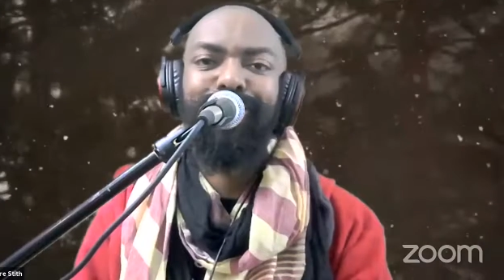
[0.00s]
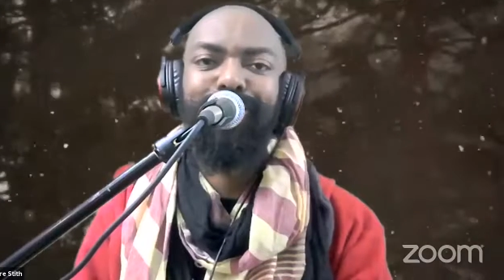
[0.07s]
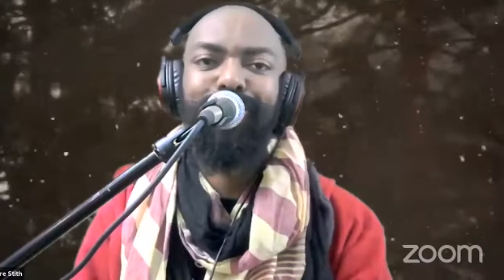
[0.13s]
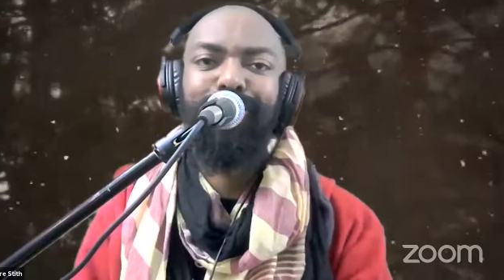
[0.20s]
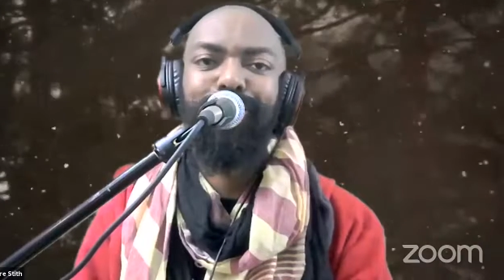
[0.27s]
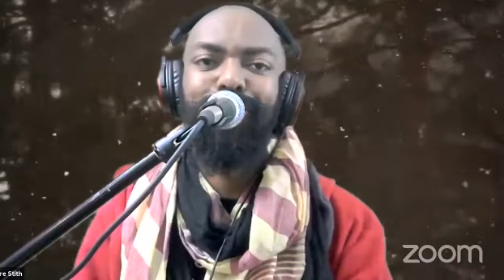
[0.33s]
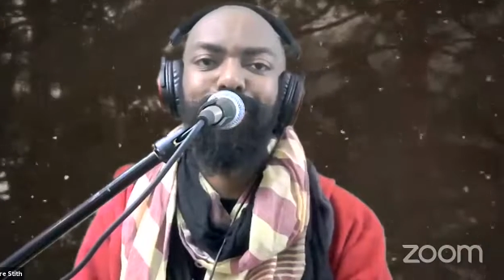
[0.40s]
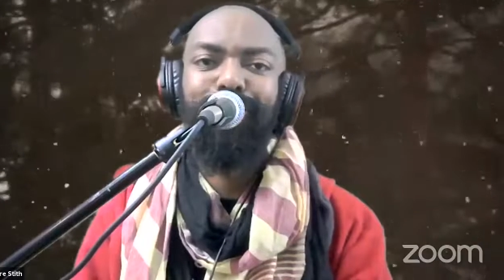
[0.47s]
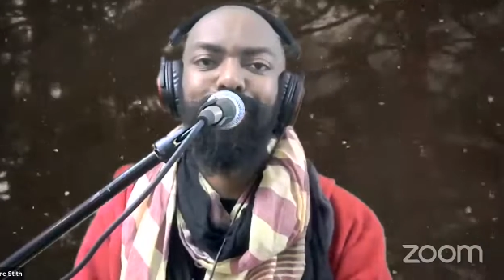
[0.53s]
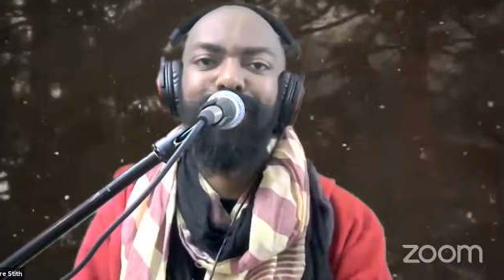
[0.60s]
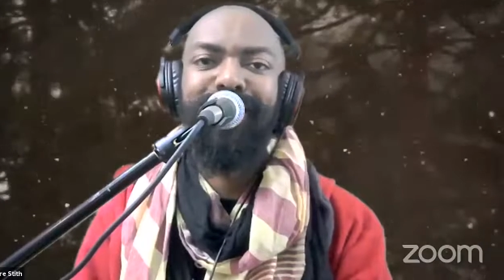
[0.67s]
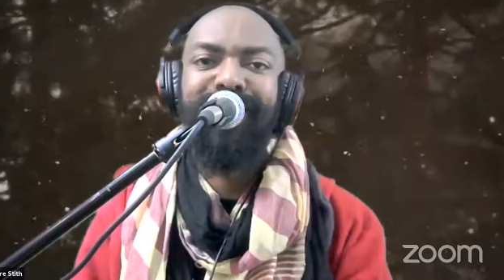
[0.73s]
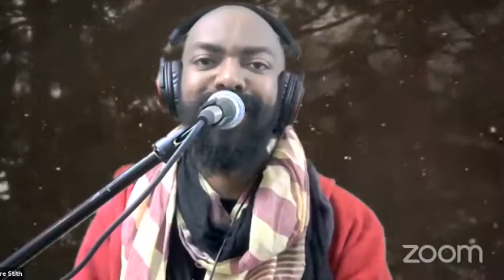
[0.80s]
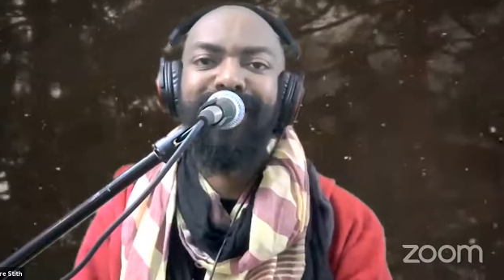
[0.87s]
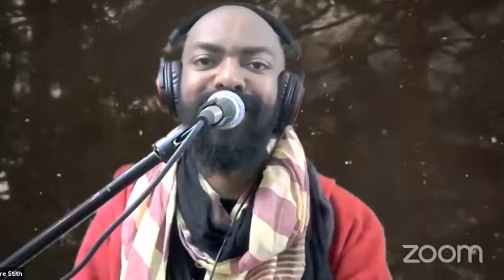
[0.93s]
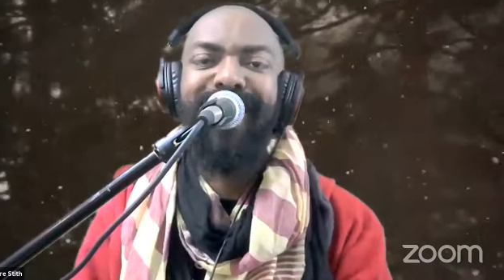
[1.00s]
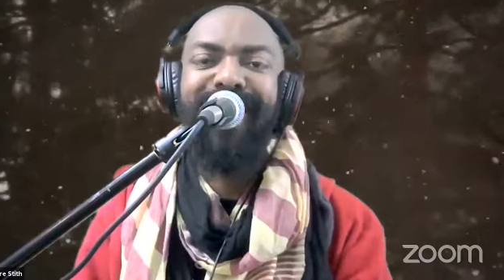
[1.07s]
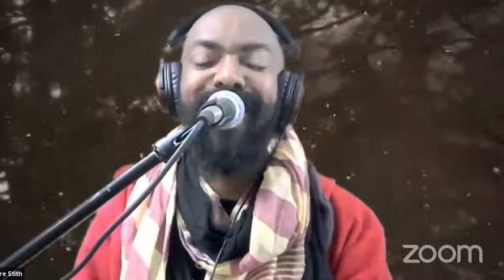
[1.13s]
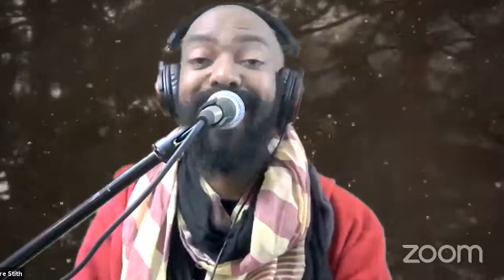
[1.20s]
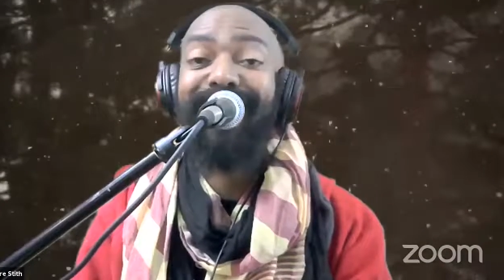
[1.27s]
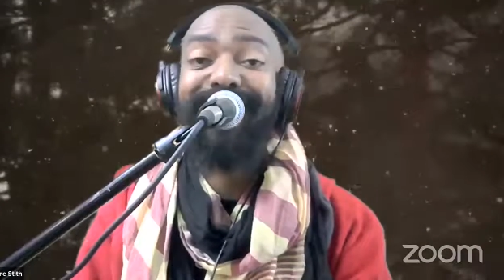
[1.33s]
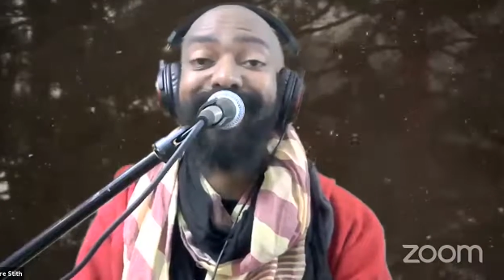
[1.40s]
to this
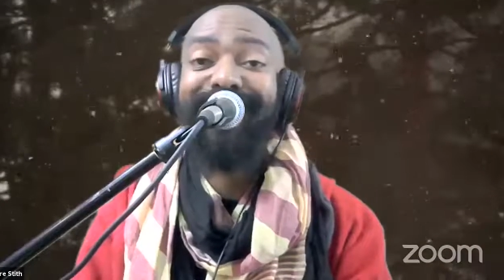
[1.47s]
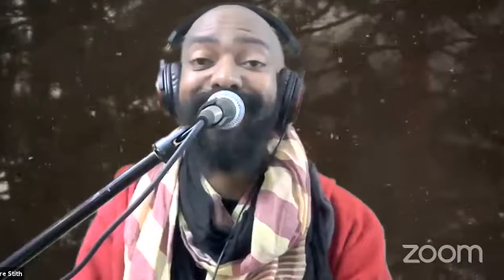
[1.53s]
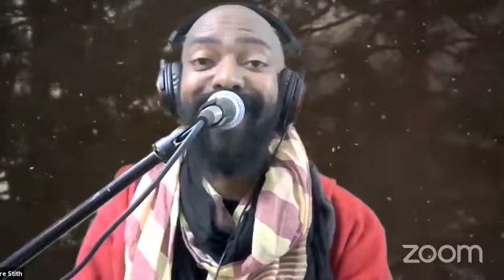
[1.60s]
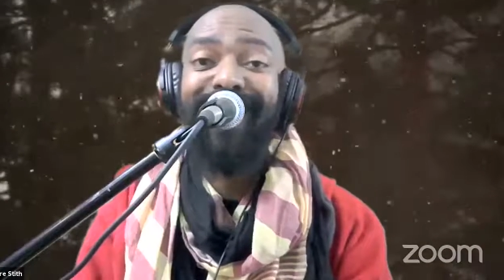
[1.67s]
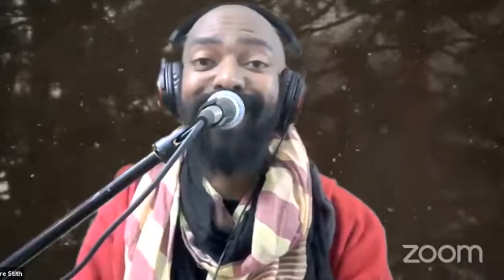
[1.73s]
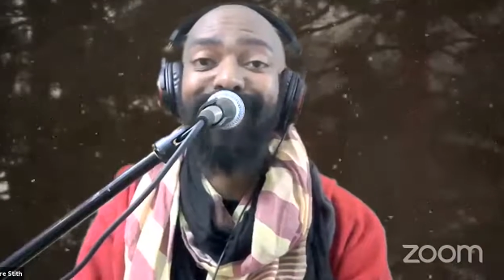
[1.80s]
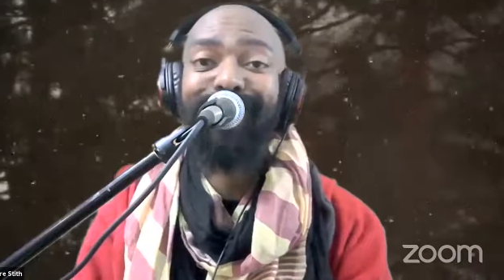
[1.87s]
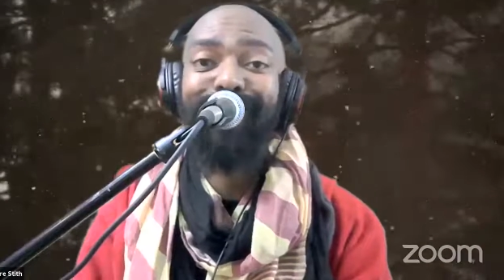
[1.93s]
holiday